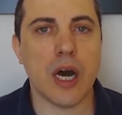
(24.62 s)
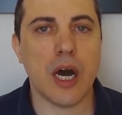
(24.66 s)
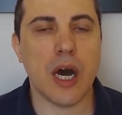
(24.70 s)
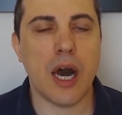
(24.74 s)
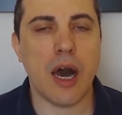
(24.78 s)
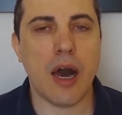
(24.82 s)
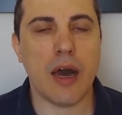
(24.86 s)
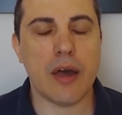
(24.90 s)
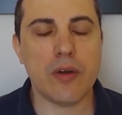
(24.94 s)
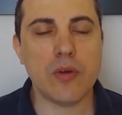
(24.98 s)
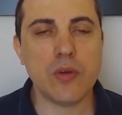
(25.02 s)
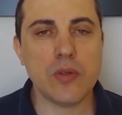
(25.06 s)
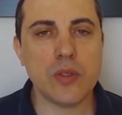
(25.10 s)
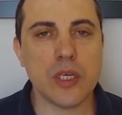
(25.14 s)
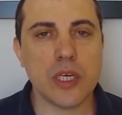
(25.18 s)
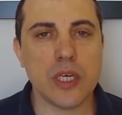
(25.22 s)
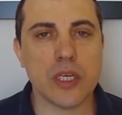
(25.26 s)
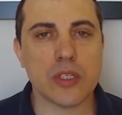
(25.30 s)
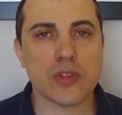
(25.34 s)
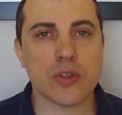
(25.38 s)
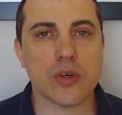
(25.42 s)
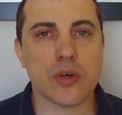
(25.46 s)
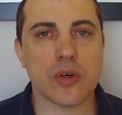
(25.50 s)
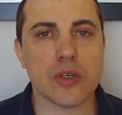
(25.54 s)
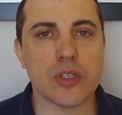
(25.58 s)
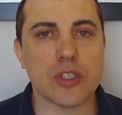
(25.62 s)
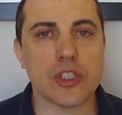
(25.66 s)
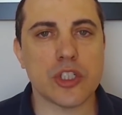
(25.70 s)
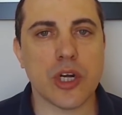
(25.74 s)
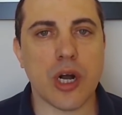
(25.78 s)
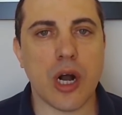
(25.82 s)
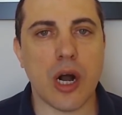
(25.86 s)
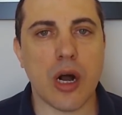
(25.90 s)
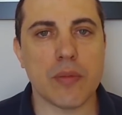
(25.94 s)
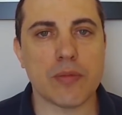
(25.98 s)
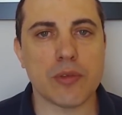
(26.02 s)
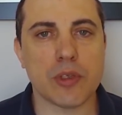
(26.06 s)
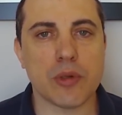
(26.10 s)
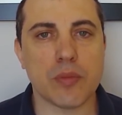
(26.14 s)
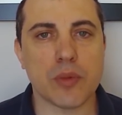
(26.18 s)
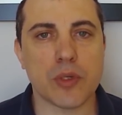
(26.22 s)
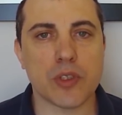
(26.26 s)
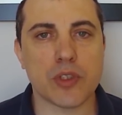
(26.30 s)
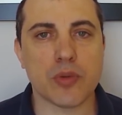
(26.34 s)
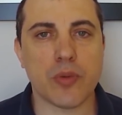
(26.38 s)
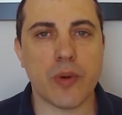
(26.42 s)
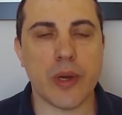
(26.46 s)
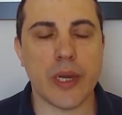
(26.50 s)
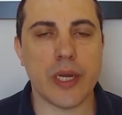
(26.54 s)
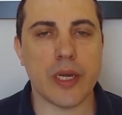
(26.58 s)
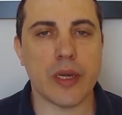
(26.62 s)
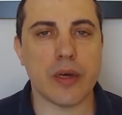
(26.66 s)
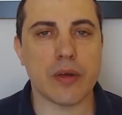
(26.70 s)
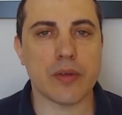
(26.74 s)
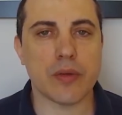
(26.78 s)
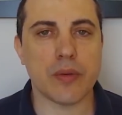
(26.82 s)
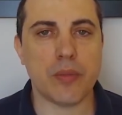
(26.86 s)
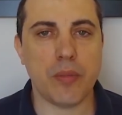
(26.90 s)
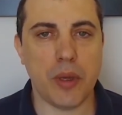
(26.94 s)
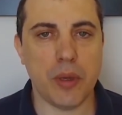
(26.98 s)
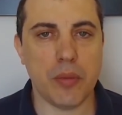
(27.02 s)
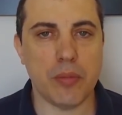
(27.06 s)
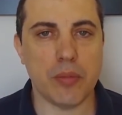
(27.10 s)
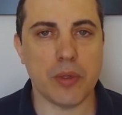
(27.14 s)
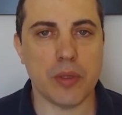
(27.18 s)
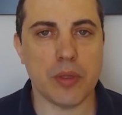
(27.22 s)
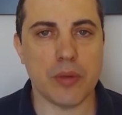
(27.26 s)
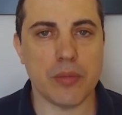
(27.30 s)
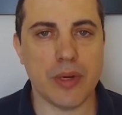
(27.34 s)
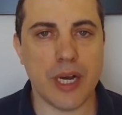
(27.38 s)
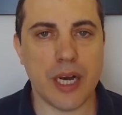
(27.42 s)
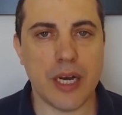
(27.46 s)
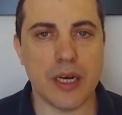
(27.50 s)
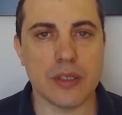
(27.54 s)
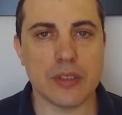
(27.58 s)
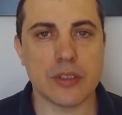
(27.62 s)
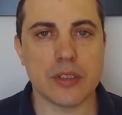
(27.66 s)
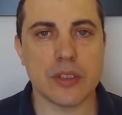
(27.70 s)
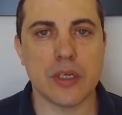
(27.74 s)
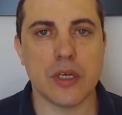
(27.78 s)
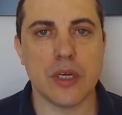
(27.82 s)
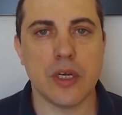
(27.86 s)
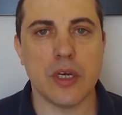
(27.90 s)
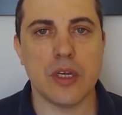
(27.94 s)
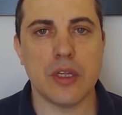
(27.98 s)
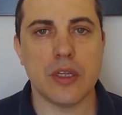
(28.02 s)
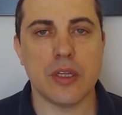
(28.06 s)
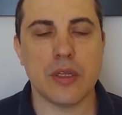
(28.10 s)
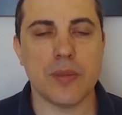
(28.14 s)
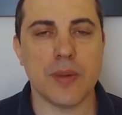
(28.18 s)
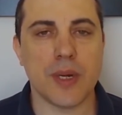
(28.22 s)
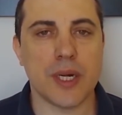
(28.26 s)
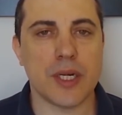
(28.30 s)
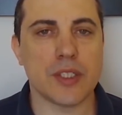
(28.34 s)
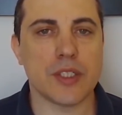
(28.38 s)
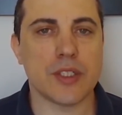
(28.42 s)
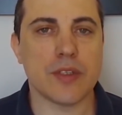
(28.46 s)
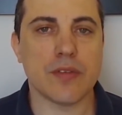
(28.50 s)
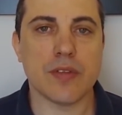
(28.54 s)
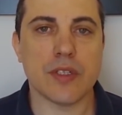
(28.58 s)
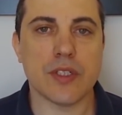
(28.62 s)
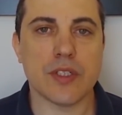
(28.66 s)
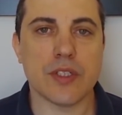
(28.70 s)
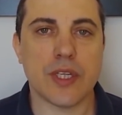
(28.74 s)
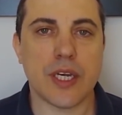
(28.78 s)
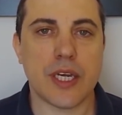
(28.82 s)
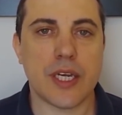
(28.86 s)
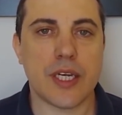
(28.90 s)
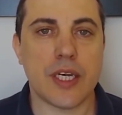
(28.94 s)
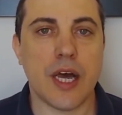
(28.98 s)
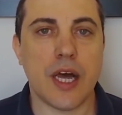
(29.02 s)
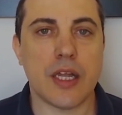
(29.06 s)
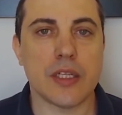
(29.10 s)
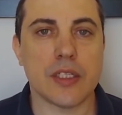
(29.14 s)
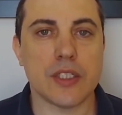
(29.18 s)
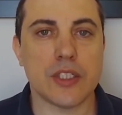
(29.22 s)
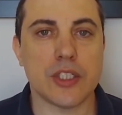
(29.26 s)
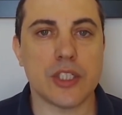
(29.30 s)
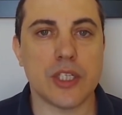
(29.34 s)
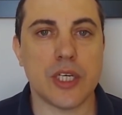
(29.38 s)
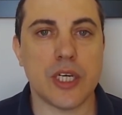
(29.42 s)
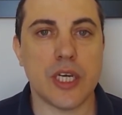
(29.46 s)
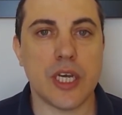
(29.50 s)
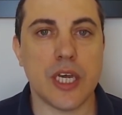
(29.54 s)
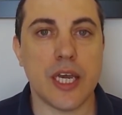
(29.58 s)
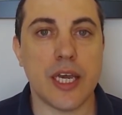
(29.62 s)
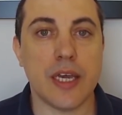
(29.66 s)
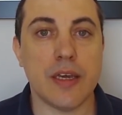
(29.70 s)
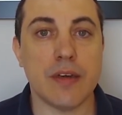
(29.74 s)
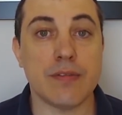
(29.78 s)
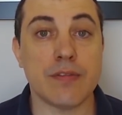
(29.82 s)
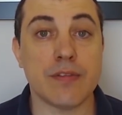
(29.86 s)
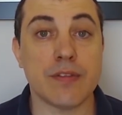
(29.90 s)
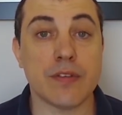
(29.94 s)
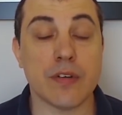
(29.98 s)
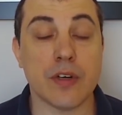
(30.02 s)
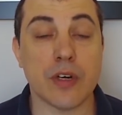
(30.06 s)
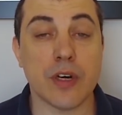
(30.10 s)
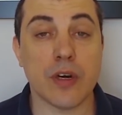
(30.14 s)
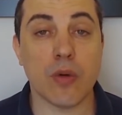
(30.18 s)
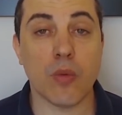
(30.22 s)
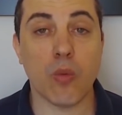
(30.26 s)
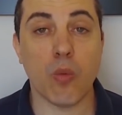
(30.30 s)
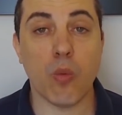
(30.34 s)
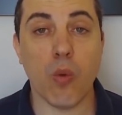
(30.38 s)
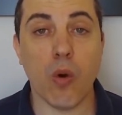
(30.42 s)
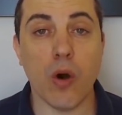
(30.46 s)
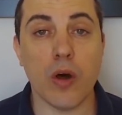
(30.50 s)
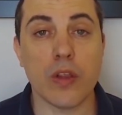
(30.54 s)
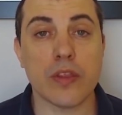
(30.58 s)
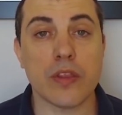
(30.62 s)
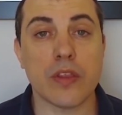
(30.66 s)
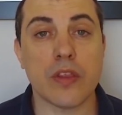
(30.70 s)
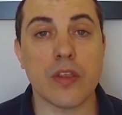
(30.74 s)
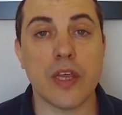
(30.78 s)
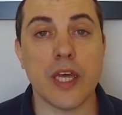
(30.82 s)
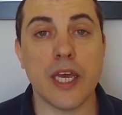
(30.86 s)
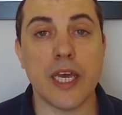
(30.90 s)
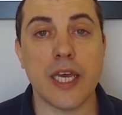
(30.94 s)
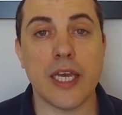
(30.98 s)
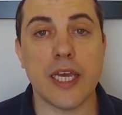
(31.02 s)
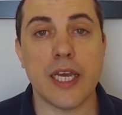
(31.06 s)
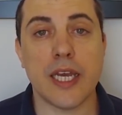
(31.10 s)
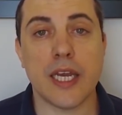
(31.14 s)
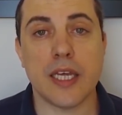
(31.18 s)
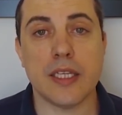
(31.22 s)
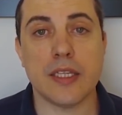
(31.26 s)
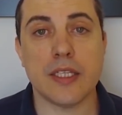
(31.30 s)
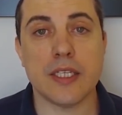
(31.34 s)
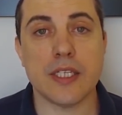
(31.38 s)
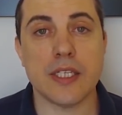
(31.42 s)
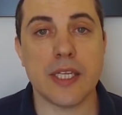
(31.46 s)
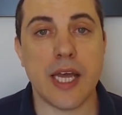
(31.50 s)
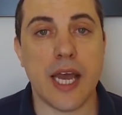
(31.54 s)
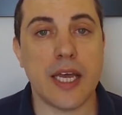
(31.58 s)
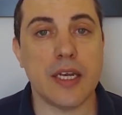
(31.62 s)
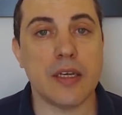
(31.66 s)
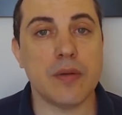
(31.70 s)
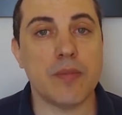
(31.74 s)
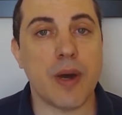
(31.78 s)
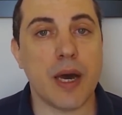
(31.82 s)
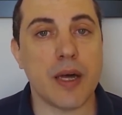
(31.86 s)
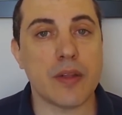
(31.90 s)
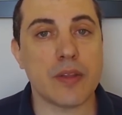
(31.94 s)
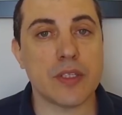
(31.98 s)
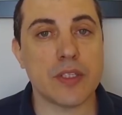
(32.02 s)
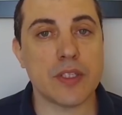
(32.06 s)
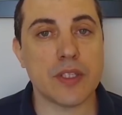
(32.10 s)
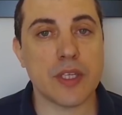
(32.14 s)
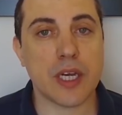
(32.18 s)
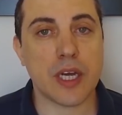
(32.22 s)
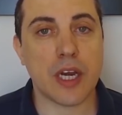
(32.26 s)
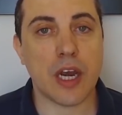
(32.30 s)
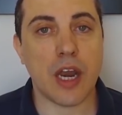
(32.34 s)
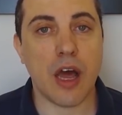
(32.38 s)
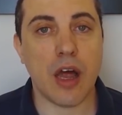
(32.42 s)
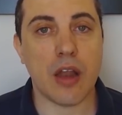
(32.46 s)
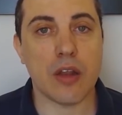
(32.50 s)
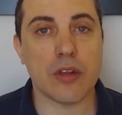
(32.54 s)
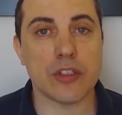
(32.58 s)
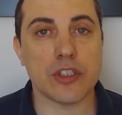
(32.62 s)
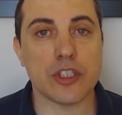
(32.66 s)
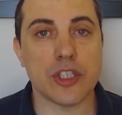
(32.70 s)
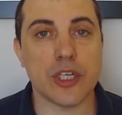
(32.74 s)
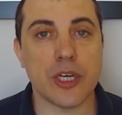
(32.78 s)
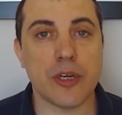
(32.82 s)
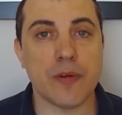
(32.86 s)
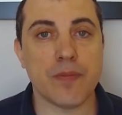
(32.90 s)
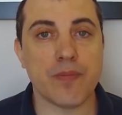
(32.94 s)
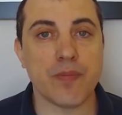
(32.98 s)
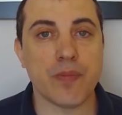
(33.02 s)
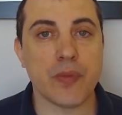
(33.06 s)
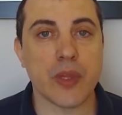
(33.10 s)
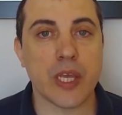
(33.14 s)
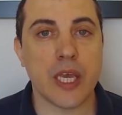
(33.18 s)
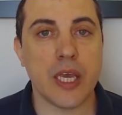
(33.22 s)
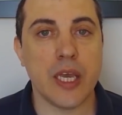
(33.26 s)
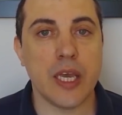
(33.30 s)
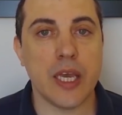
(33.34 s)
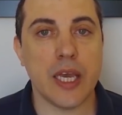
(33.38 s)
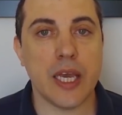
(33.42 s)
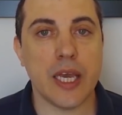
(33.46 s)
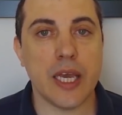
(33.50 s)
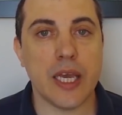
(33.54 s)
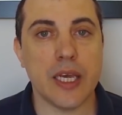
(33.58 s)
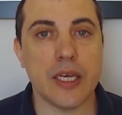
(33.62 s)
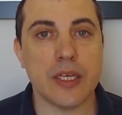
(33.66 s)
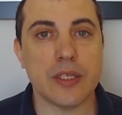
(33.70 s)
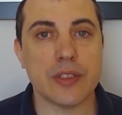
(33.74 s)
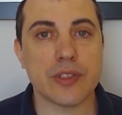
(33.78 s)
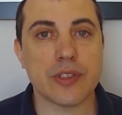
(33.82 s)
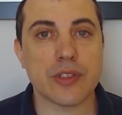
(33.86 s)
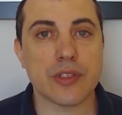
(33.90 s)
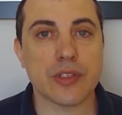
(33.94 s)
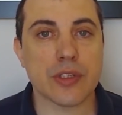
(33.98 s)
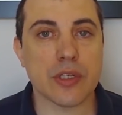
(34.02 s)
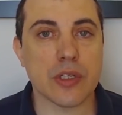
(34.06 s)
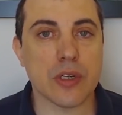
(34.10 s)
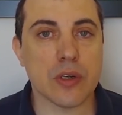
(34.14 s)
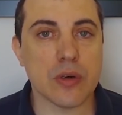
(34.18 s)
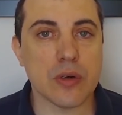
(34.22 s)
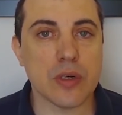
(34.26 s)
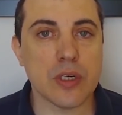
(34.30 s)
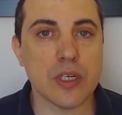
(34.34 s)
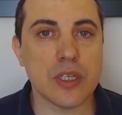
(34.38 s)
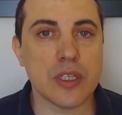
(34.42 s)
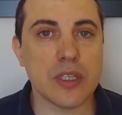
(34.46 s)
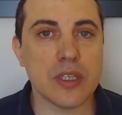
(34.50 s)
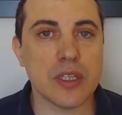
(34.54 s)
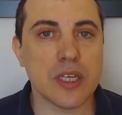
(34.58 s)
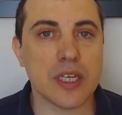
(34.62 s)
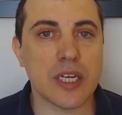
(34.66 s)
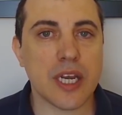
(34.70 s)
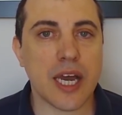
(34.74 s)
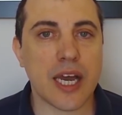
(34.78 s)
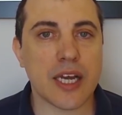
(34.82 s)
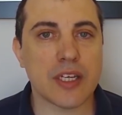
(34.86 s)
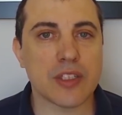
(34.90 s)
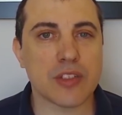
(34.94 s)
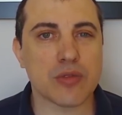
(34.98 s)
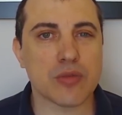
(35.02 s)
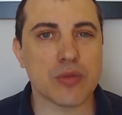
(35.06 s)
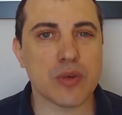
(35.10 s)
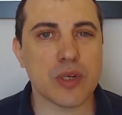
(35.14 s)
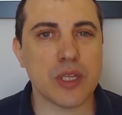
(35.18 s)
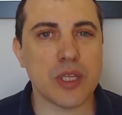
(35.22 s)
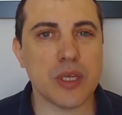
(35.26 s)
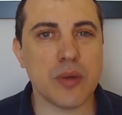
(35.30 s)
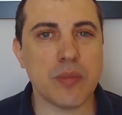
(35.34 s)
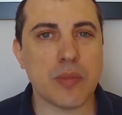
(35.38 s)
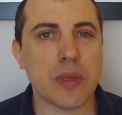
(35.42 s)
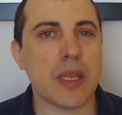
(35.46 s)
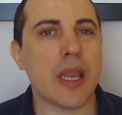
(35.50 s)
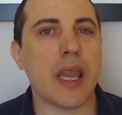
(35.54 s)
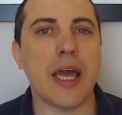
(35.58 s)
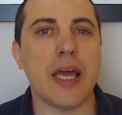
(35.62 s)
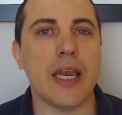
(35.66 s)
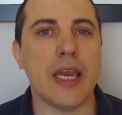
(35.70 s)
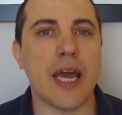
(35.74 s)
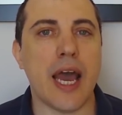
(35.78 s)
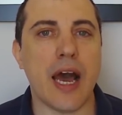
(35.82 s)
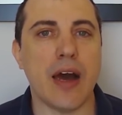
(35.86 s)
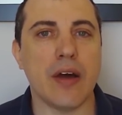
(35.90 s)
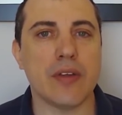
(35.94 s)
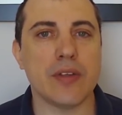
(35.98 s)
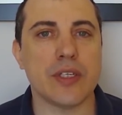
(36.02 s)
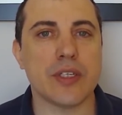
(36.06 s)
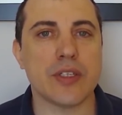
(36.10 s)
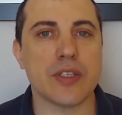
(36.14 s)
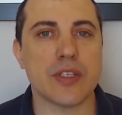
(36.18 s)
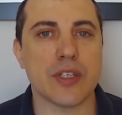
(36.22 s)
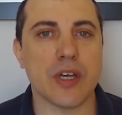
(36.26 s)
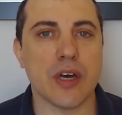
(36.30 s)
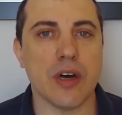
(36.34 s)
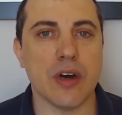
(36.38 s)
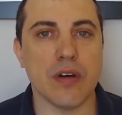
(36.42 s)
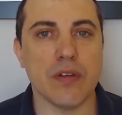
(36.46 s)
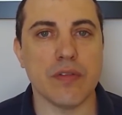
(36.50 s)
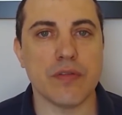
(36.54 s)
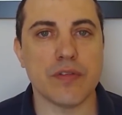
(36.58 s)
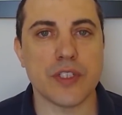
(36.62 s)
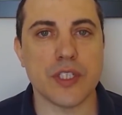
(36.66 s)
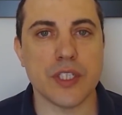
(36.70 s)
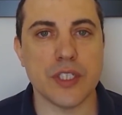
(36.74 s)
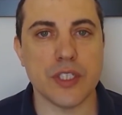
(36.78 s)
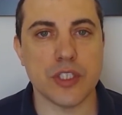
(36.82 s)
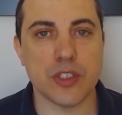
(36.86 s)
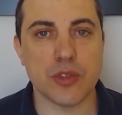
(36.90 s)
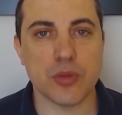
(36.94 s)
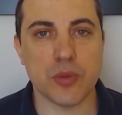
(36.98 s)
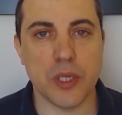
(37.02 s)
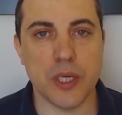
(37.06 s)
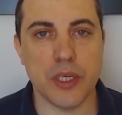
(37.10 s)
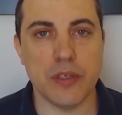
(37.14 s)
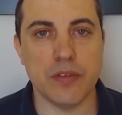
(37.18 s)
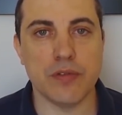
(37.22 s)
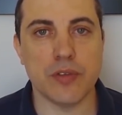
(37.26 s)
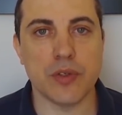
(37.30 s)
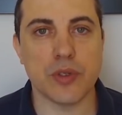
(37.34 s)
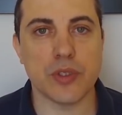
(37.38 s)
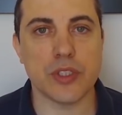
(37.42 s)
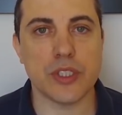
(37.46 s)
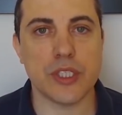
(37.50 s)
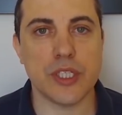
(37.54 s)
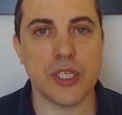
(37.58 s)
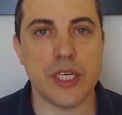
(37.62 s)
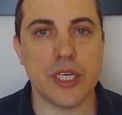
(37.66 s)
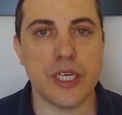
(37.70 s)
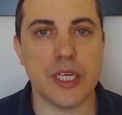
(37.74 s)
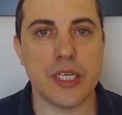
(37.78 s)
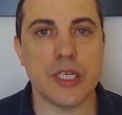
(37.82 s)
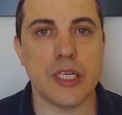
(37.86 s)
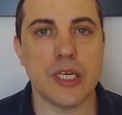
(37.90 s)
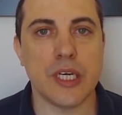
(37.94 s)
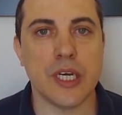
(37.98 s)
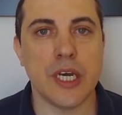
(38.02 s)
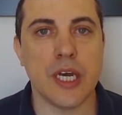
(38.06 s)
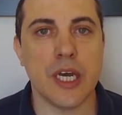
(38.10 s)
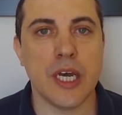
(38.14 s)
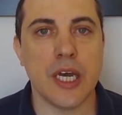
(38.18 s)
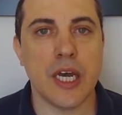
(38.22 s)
I don't think it's our job to persuade other people about the merits of this technology if what they can understand about this technology is a slogan that has really played out itself since 2014.